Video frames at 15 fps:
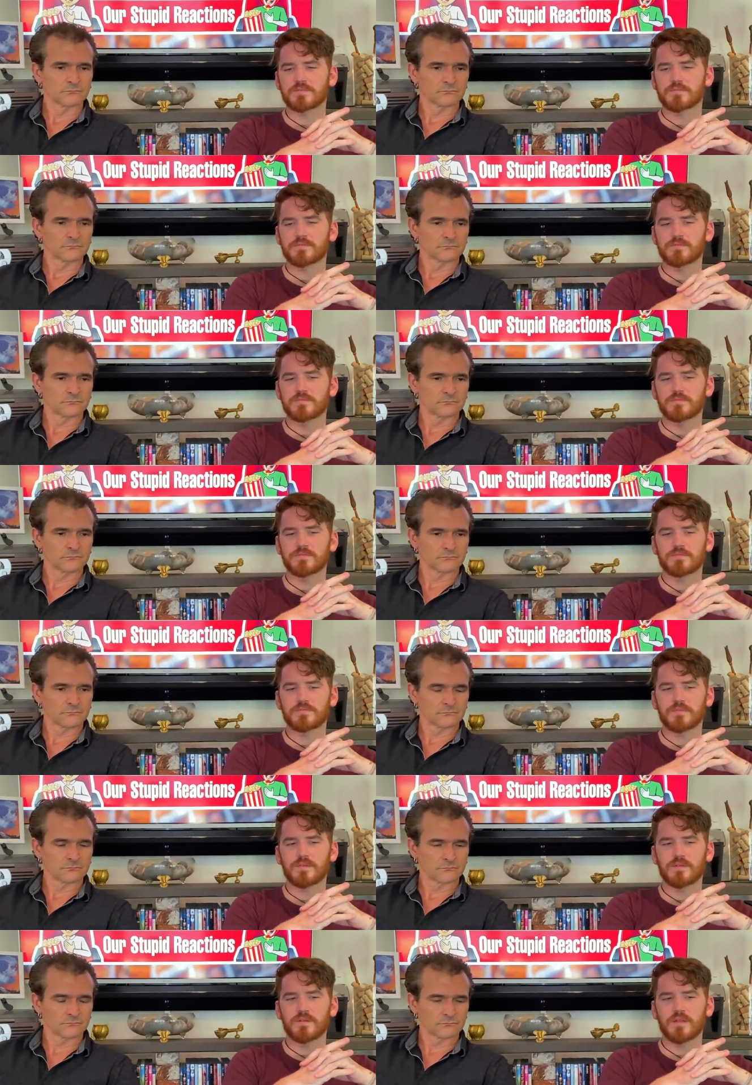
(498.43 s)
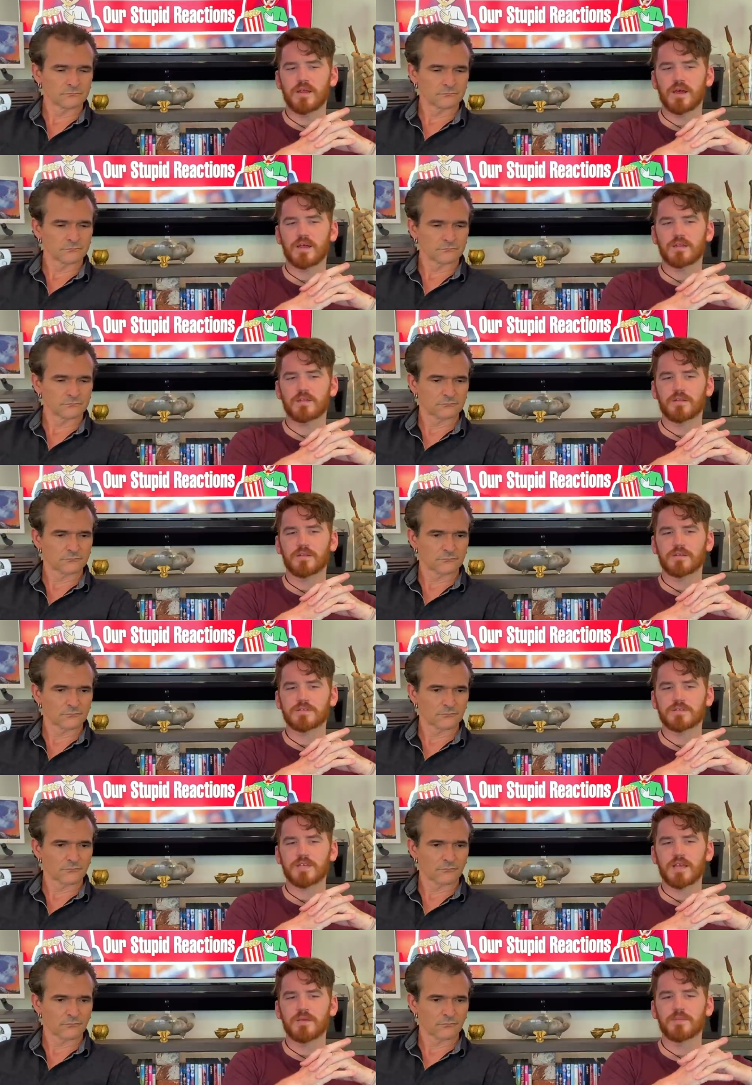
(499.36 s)
Speaker 1: not the
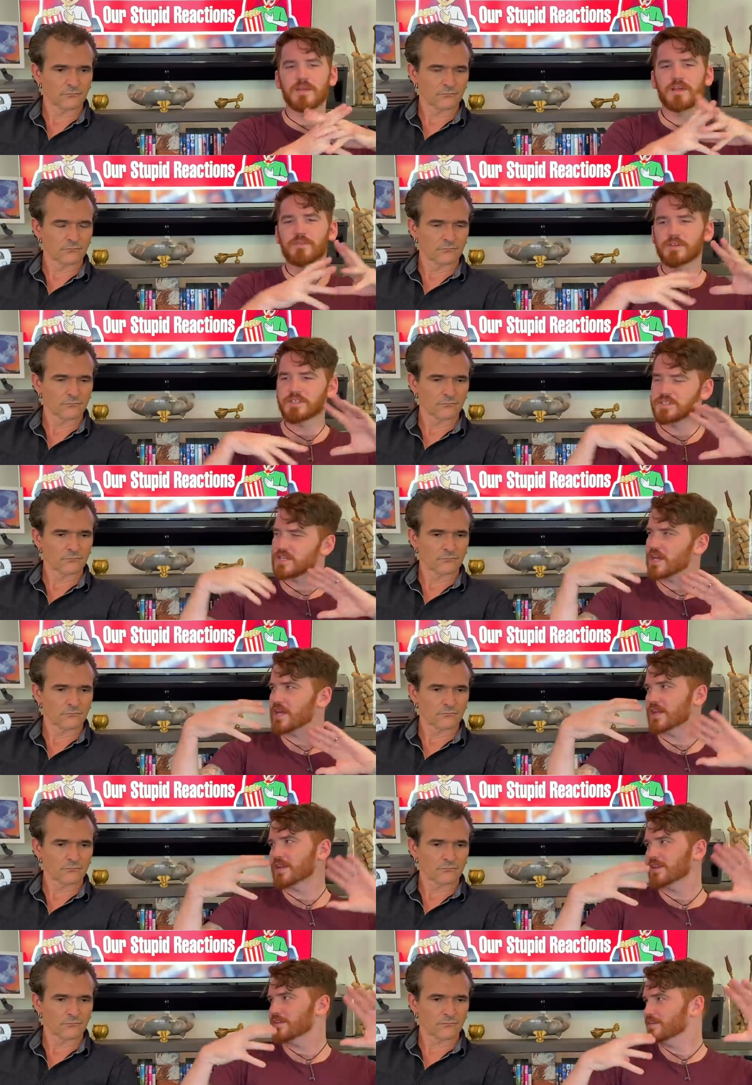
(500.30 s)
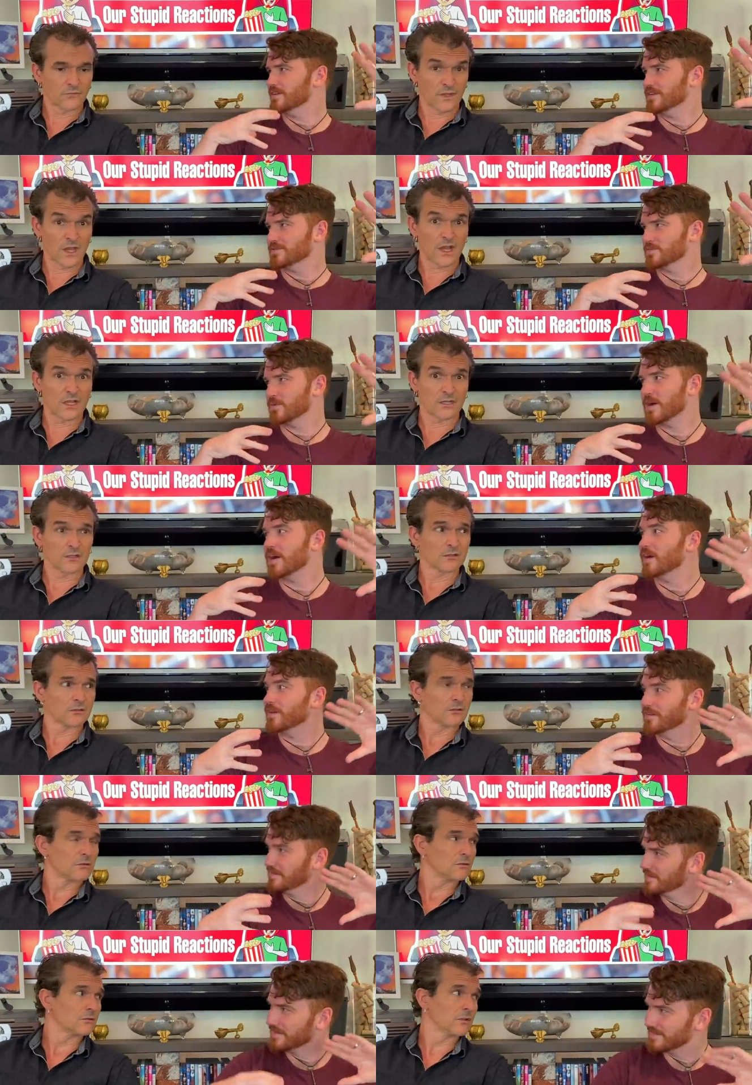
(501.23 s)
same in every state. Yeah.
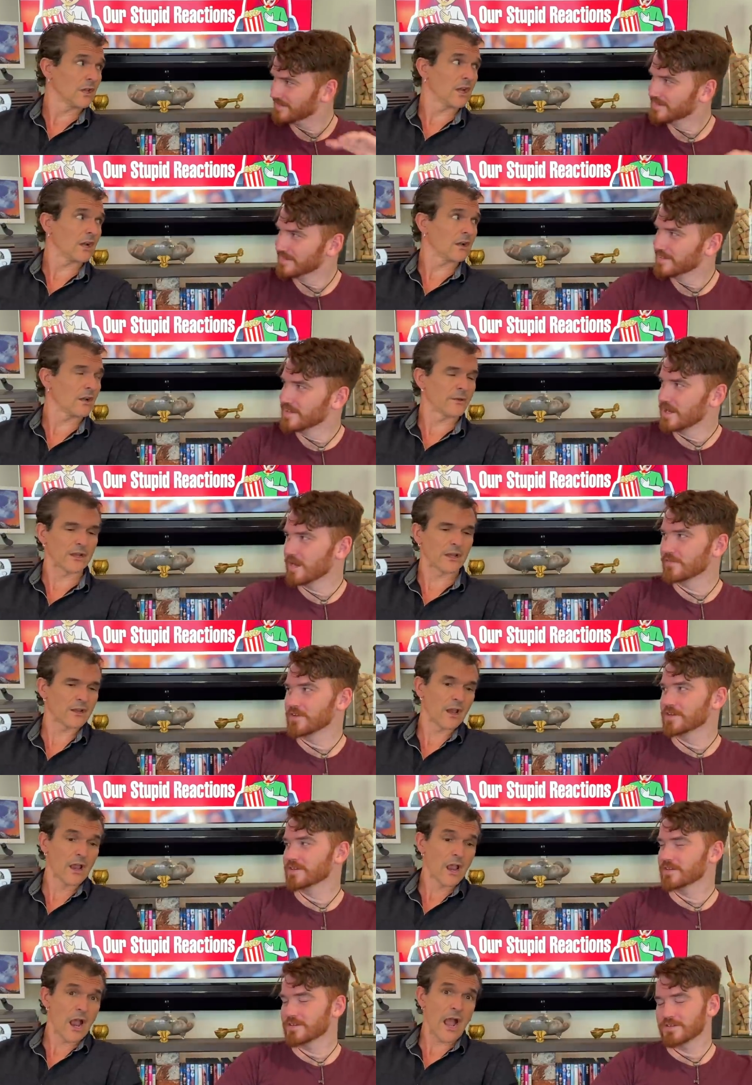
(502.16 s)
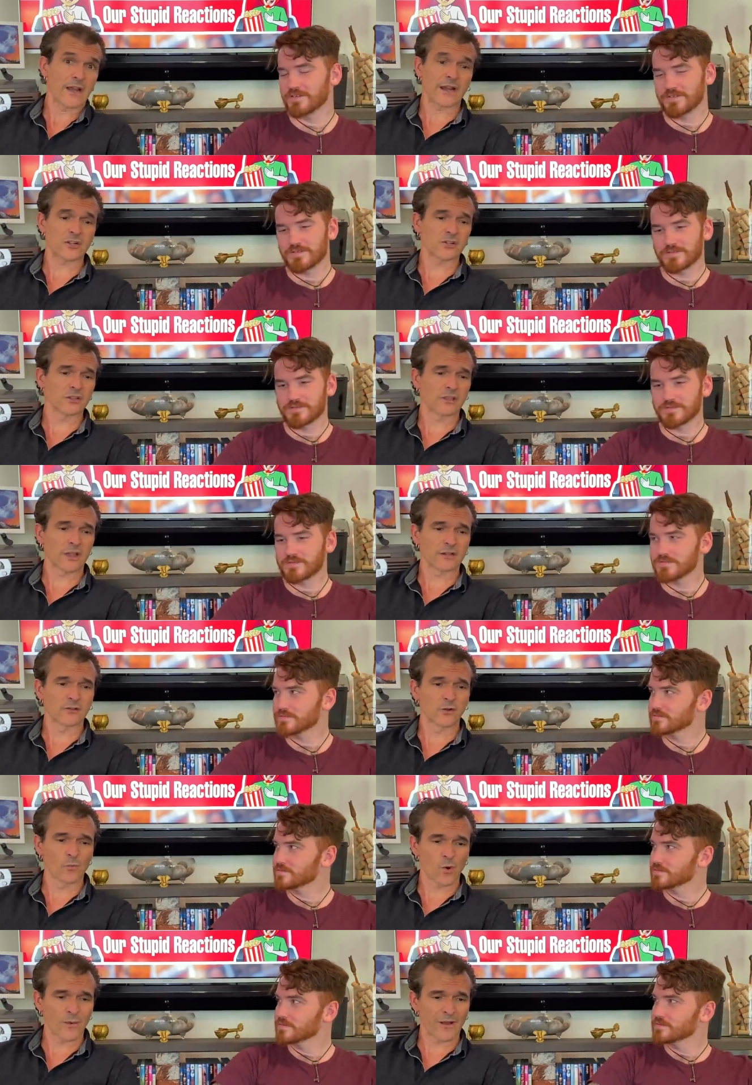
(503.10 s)
Well,
Speaker 2: yeah. I mean, I'd actually like to
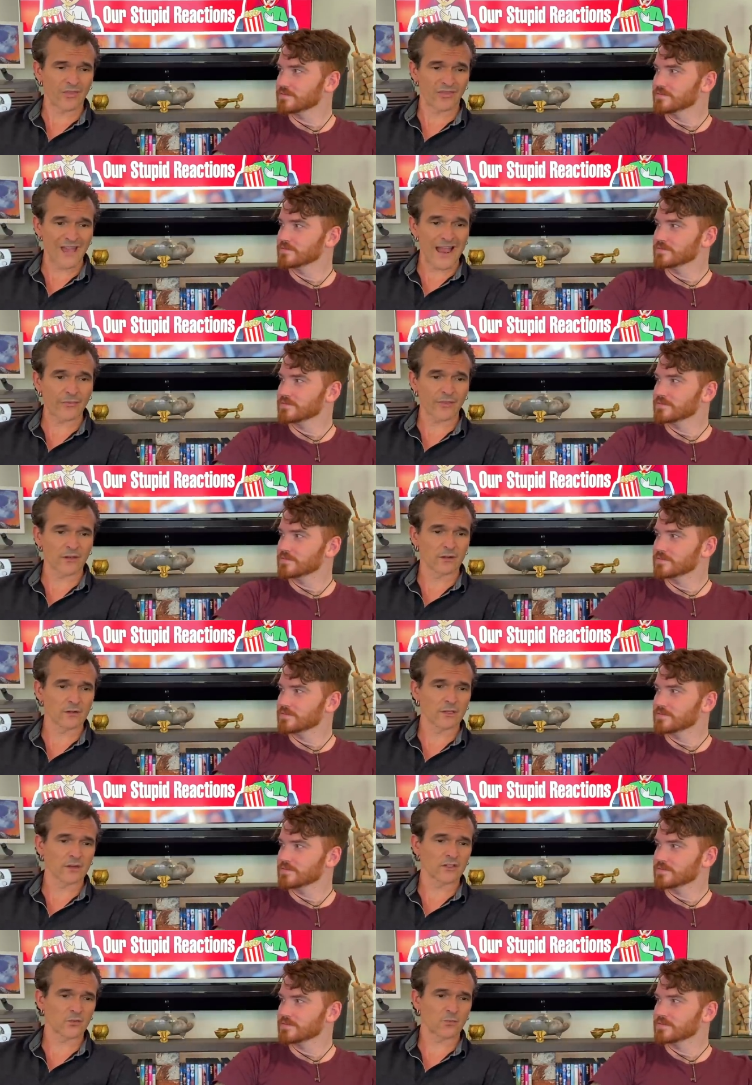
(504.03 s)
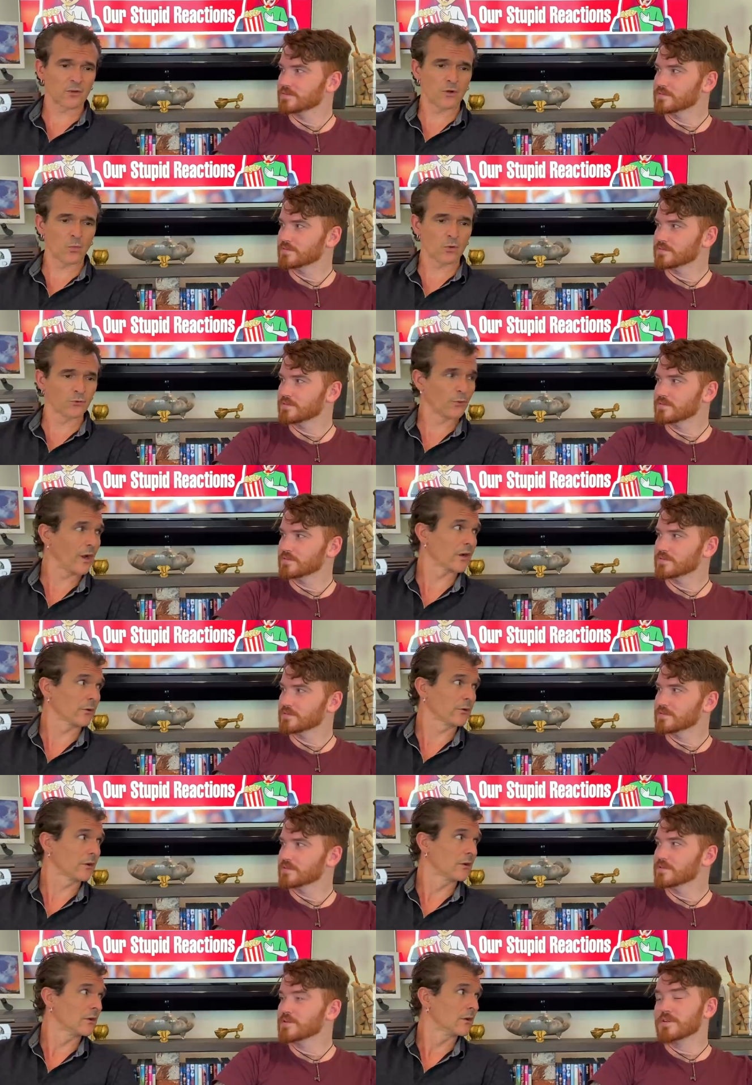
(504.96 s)
know more about that than her Guinness Book of World
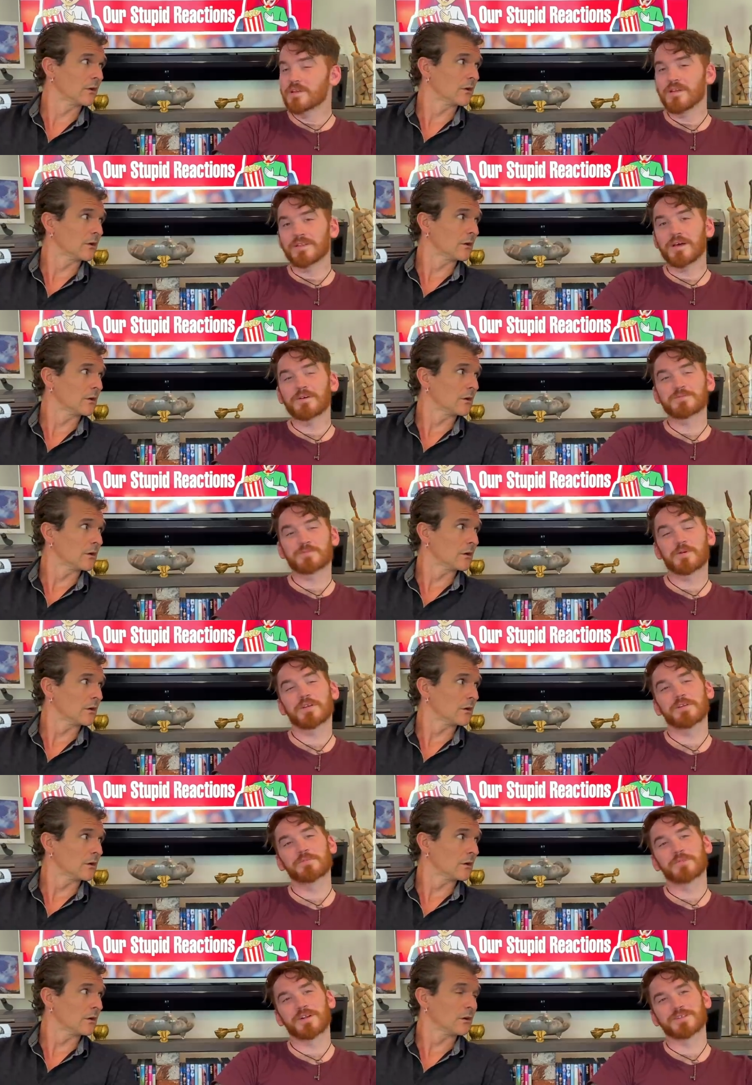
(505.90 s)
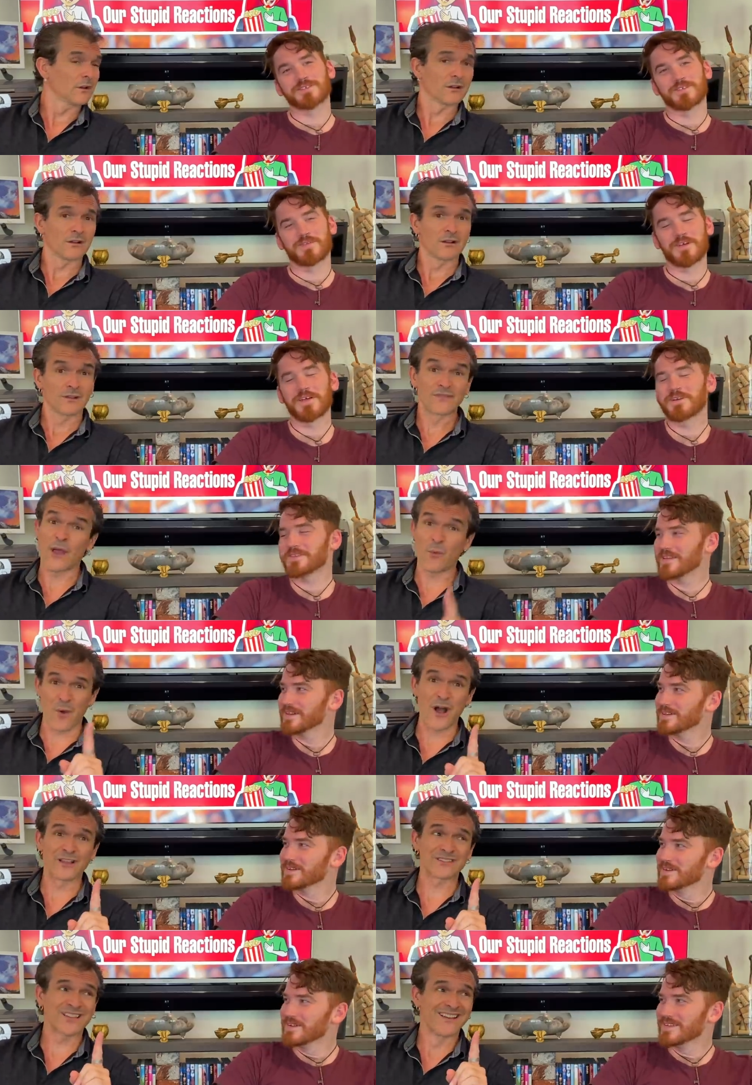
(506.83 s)
Record. Yeah, that was pretty impressive. That
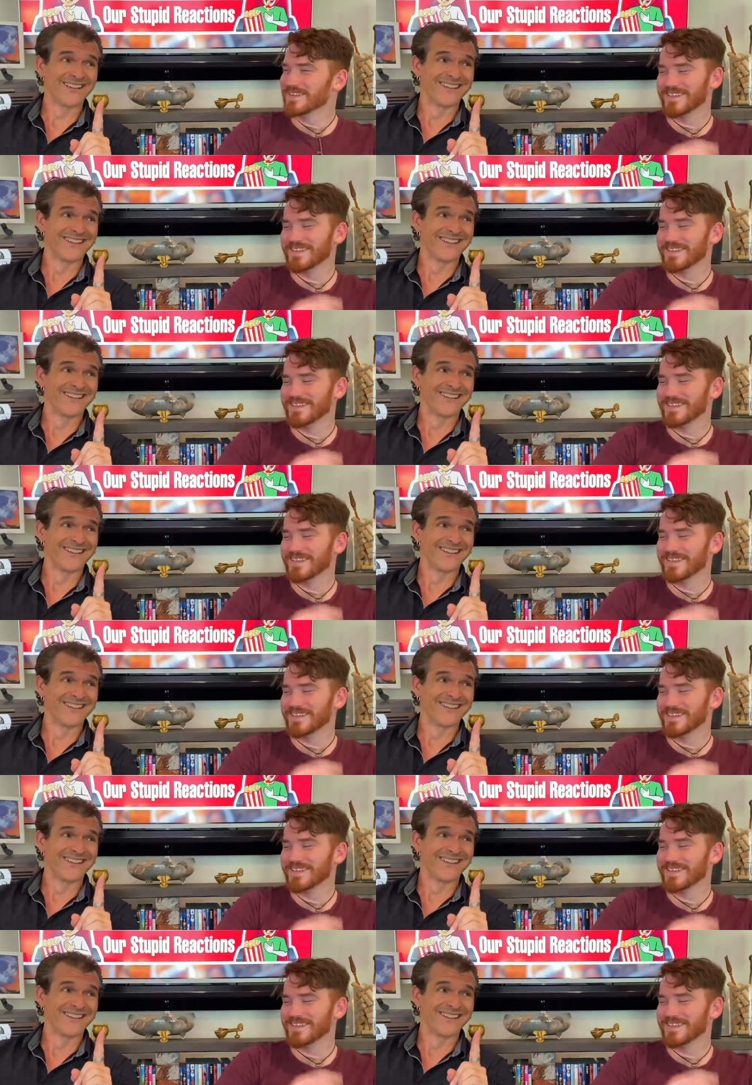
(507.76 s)
was